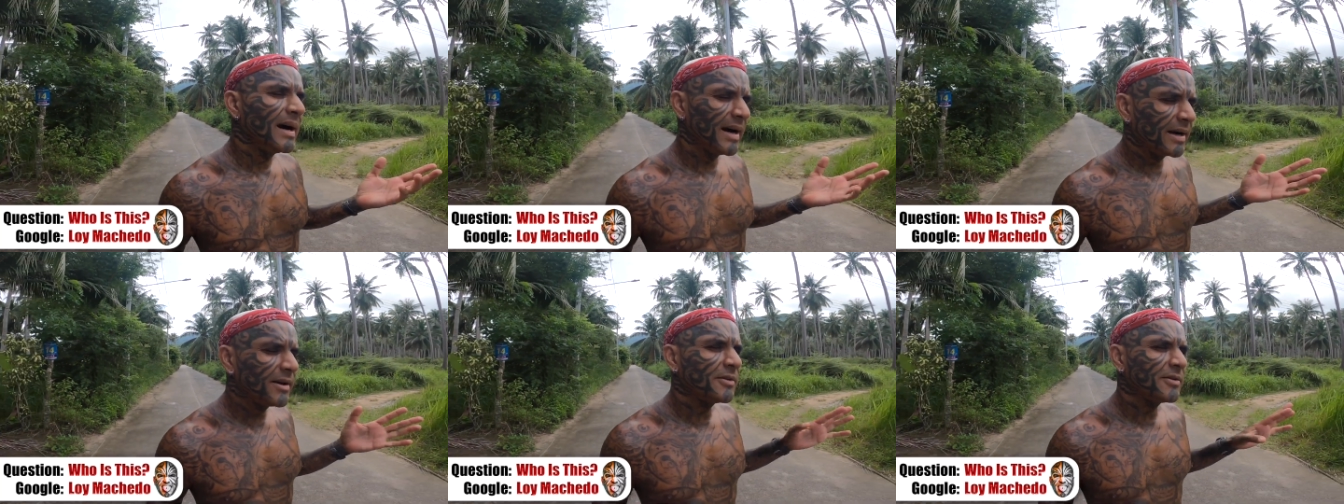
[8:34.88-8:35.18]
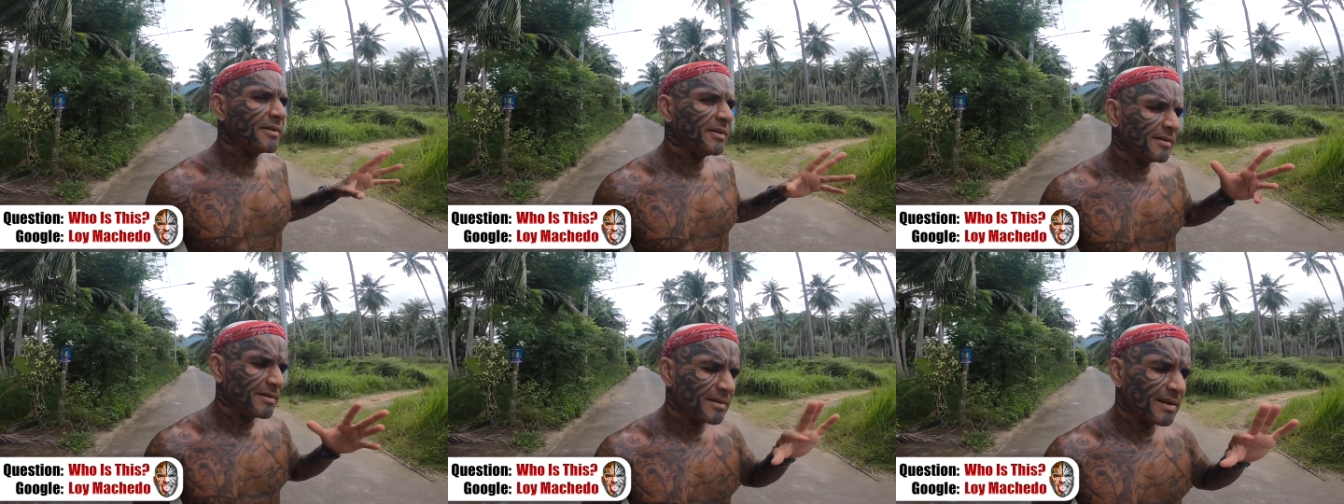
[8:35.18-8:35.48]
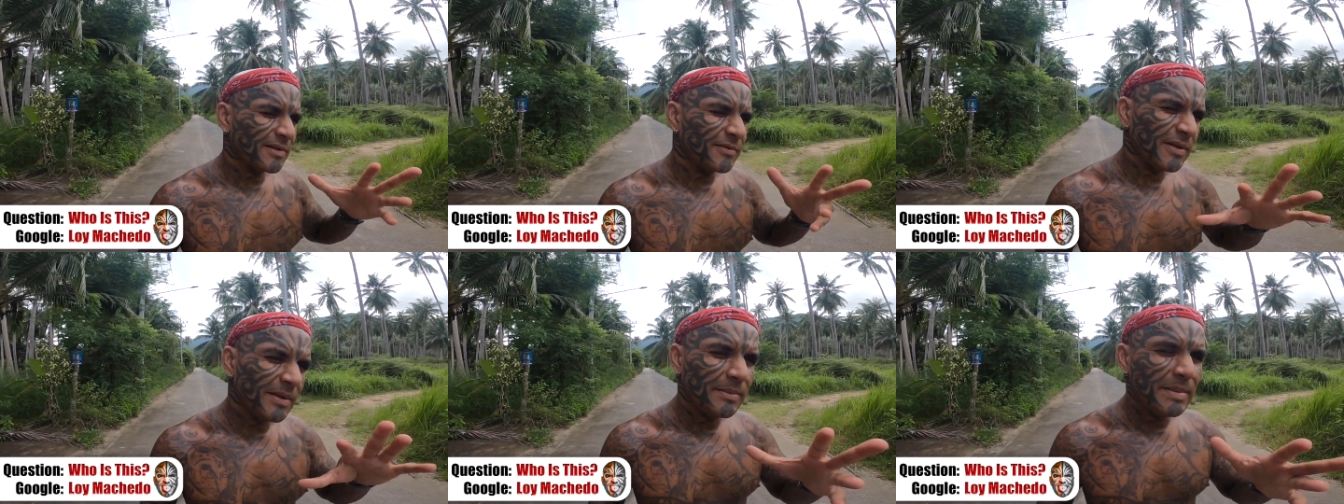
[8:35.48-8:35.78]
I don't know,
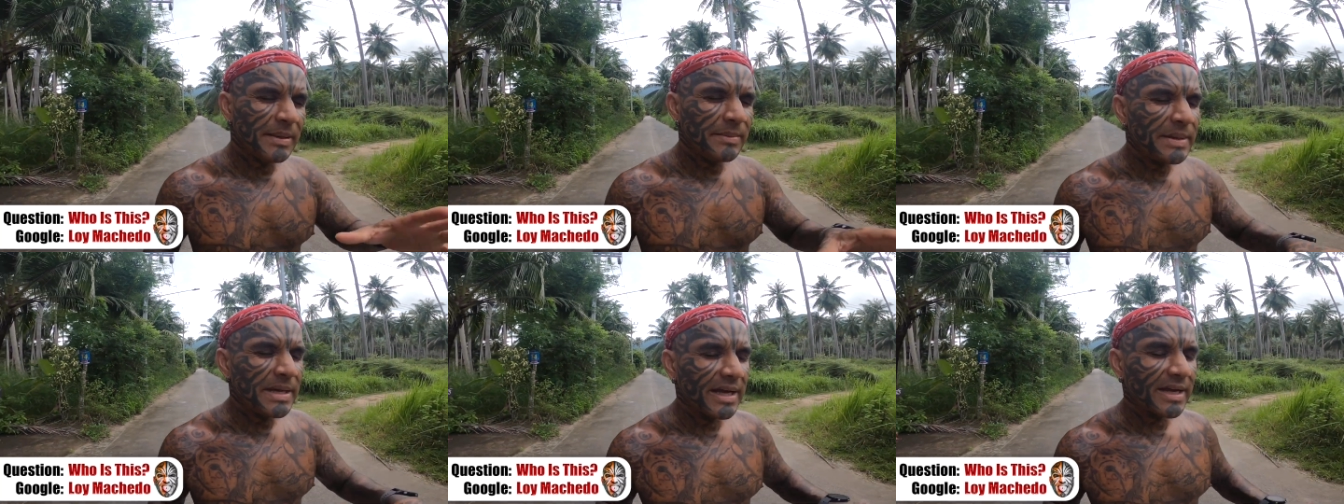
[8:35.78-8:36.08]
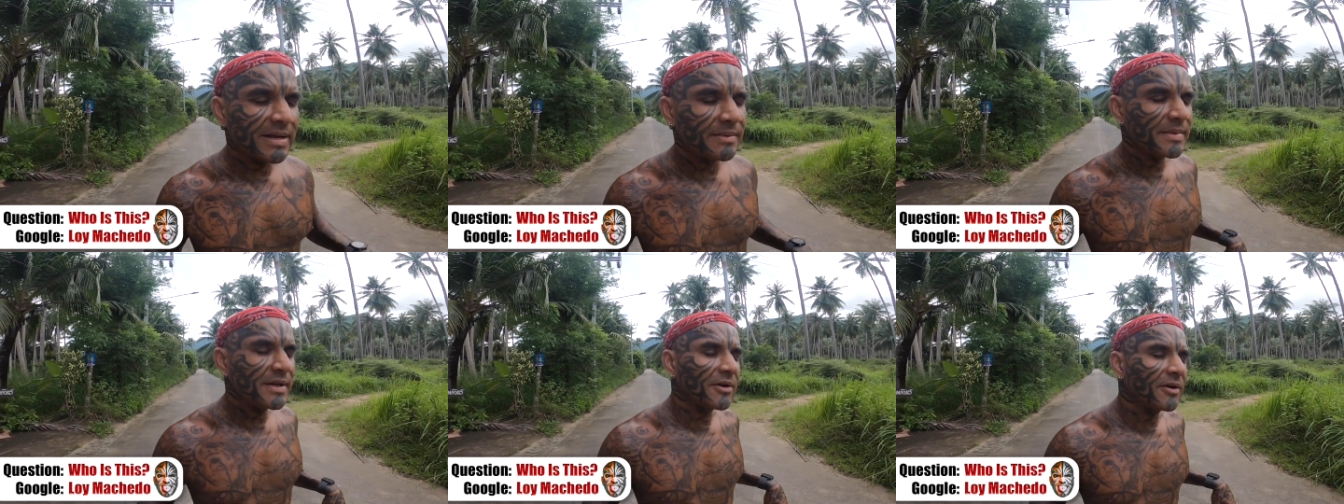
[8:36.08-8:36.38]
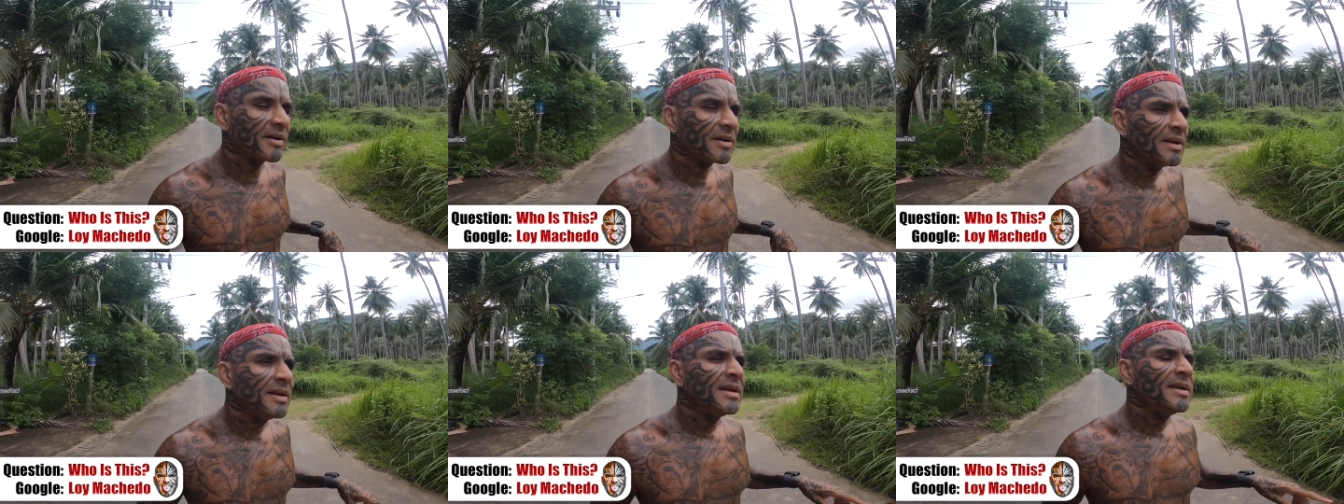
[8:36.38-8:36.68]
roughly, maybe I can be
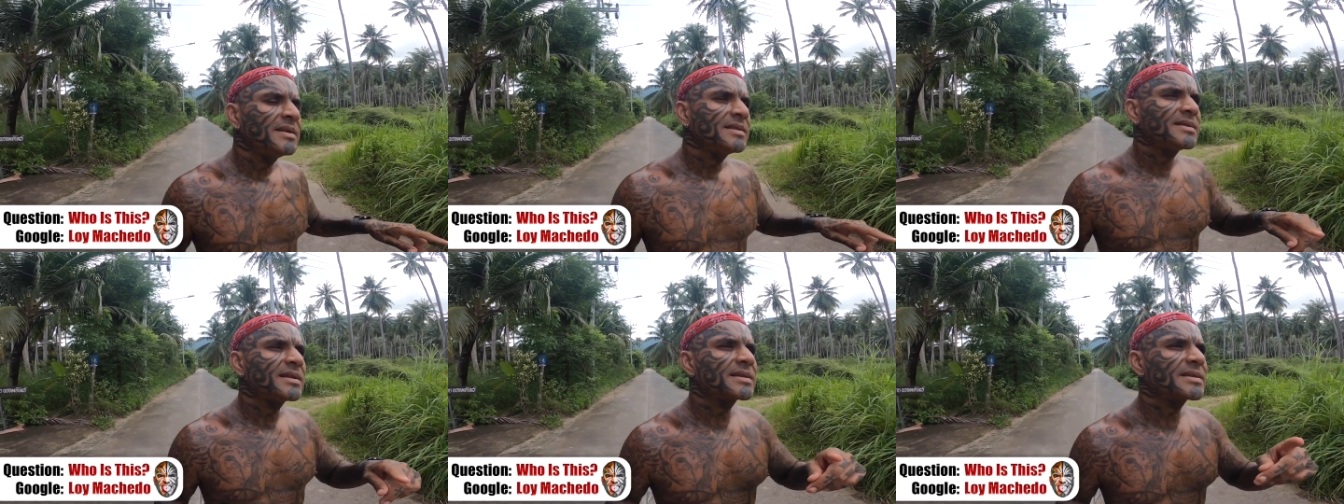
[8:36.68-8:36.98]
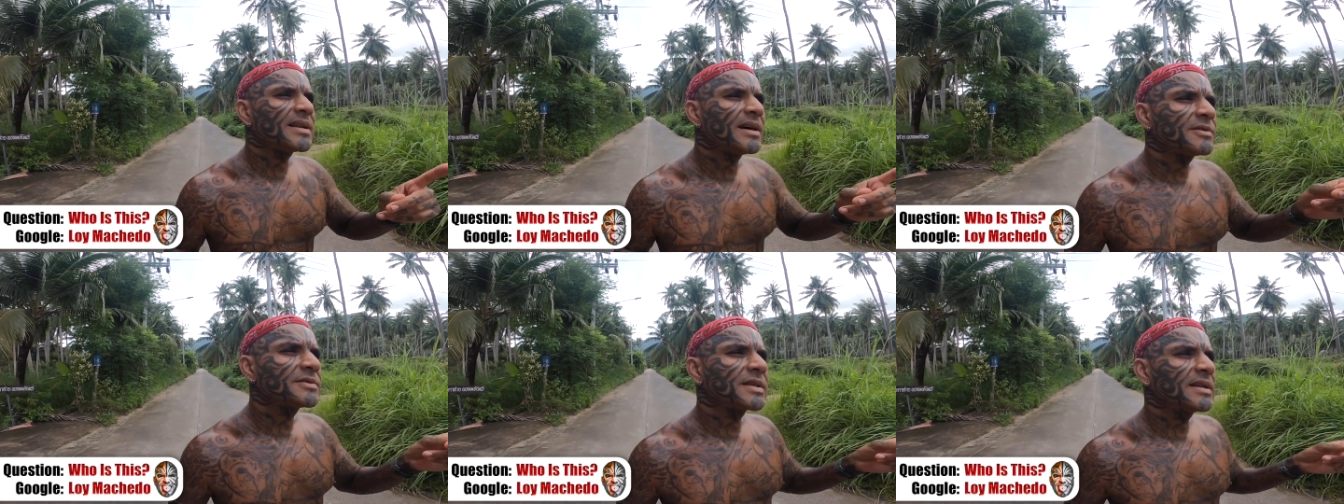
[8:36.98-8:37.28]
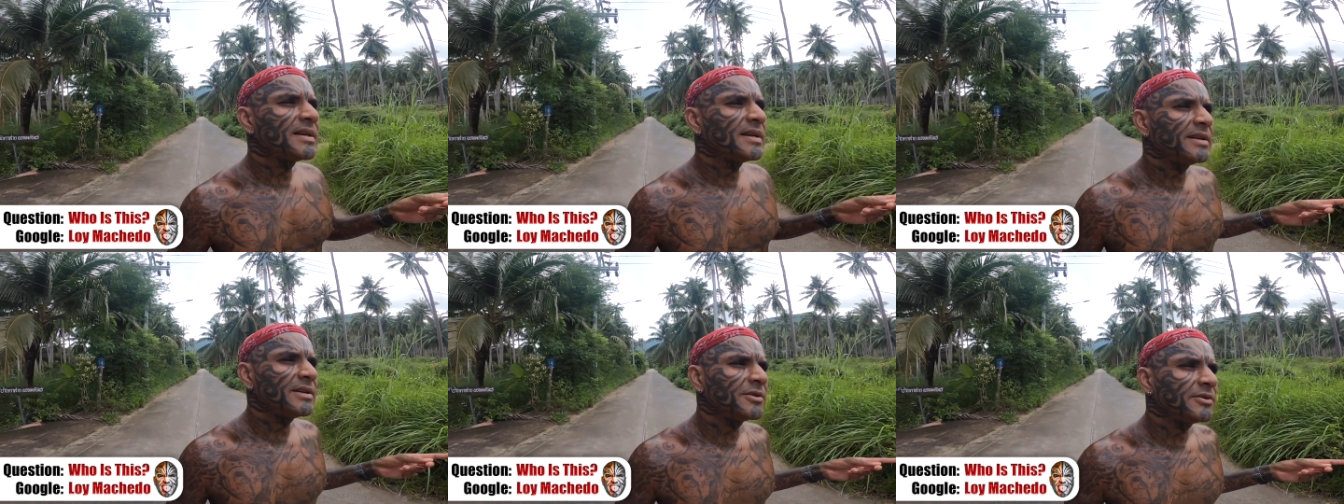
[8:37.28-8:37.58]
wrong.
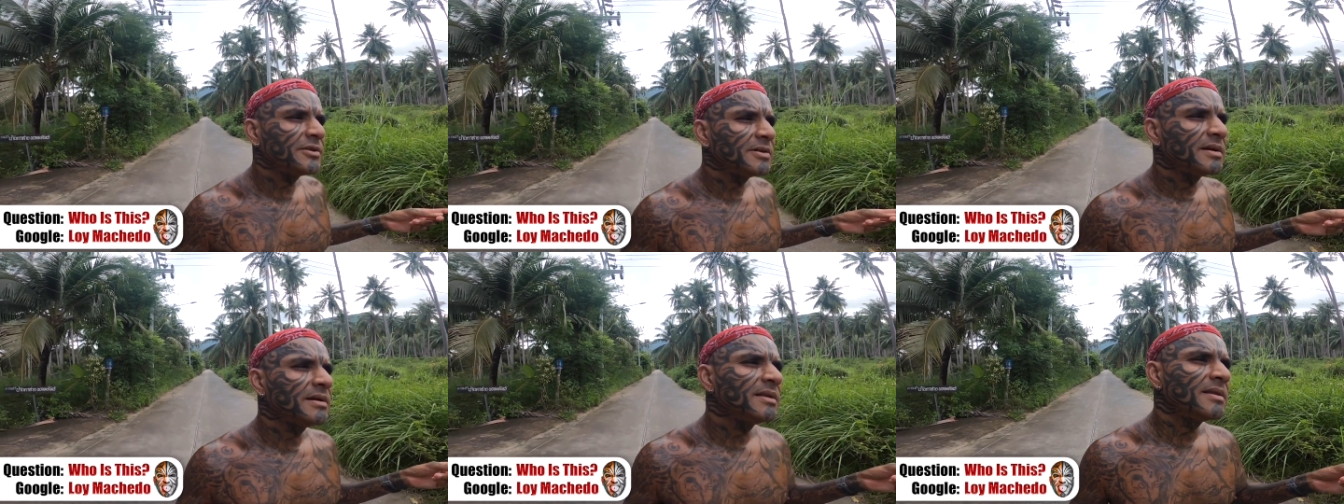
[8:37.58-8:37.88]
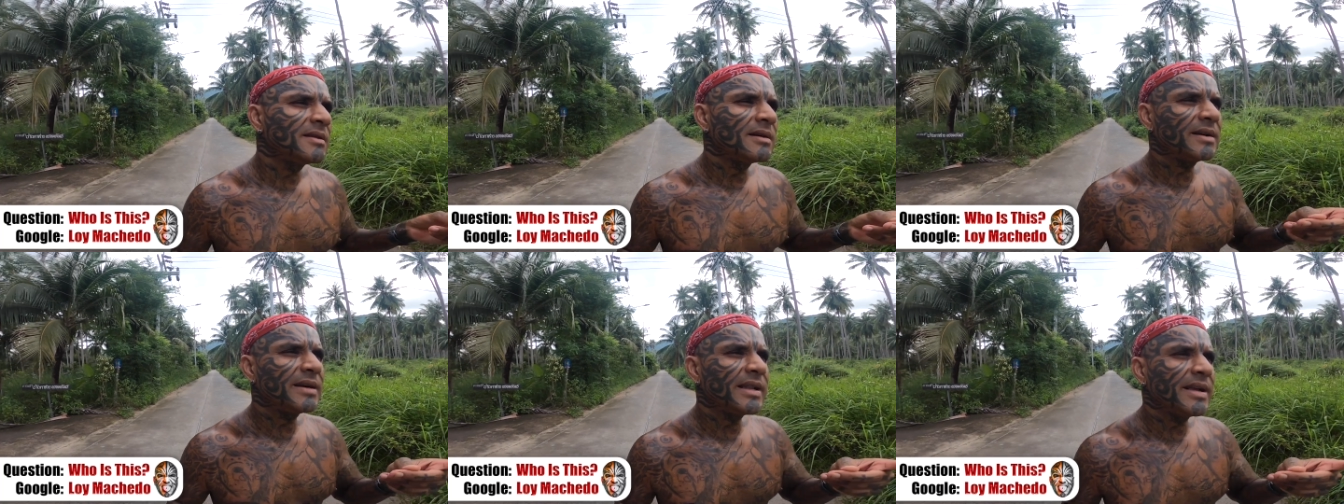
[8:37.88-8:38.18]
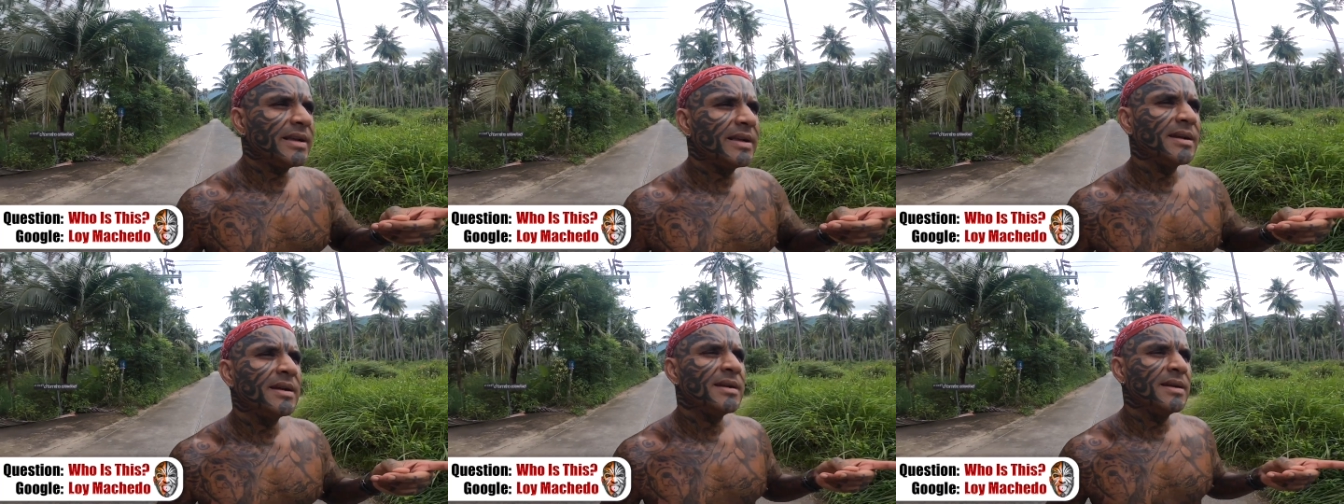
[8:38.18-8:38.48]
6,000 into 30.